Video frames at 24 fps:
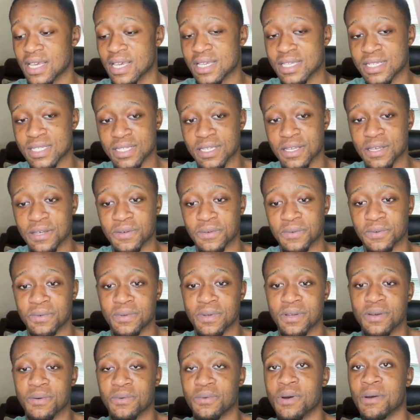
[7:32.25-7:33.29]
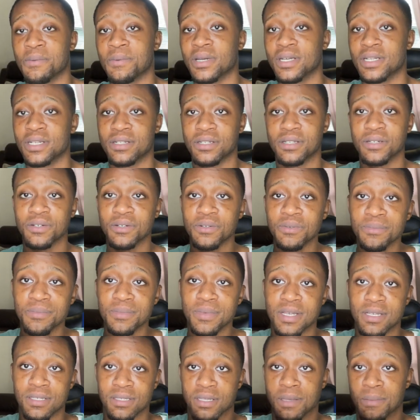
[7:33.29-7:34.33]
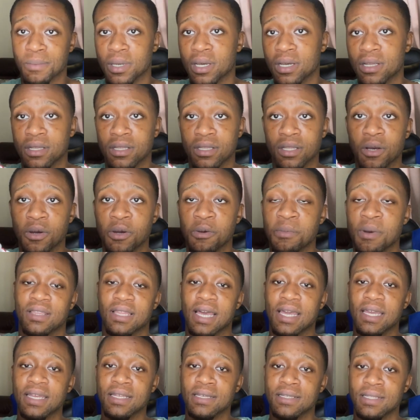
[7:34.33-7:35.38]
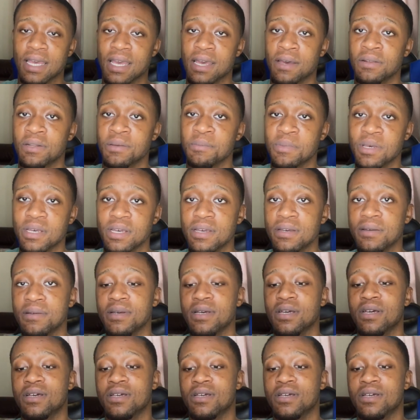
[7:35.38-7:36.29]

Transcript: So what I'm gonna do is I'm gonna lower my light down a bit